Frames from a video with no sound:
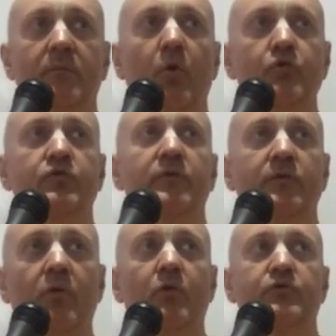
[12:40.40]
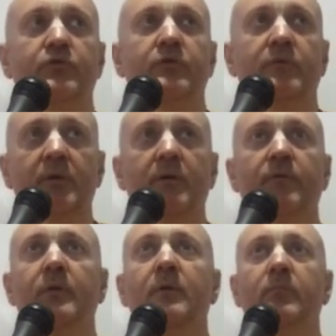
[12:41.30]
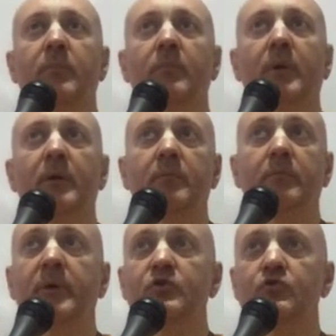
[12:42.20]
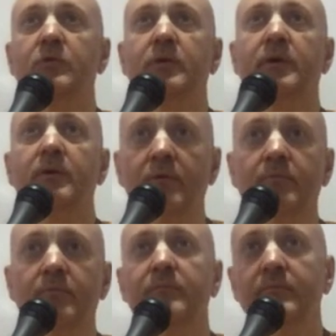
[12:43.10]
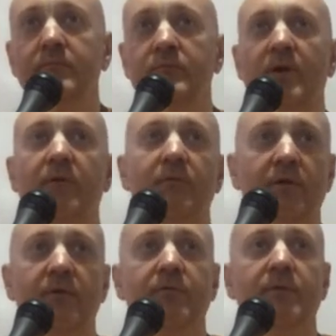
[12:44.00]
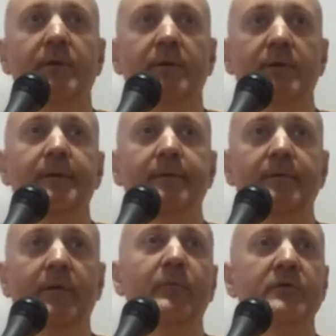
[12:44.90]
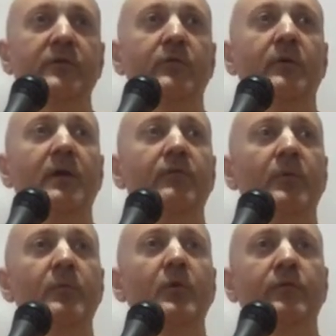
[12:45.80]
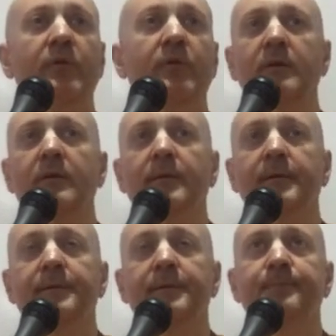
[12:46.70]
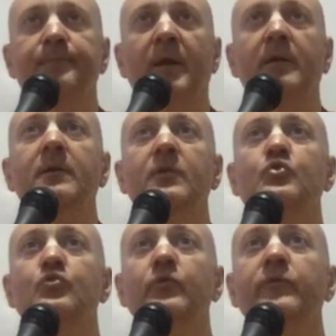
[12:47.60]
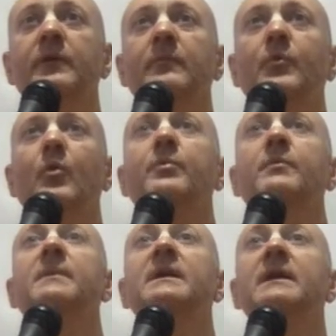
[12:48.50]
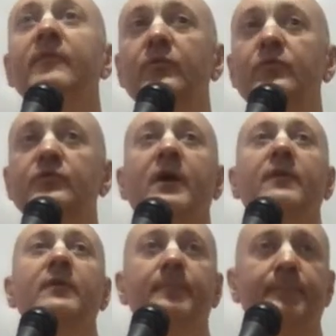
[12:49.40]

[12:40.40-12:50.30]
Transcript: conscious, cautious, careful, and make sure that you're traveling safely as much as you can from your side. And then you're choosing proper means to travel.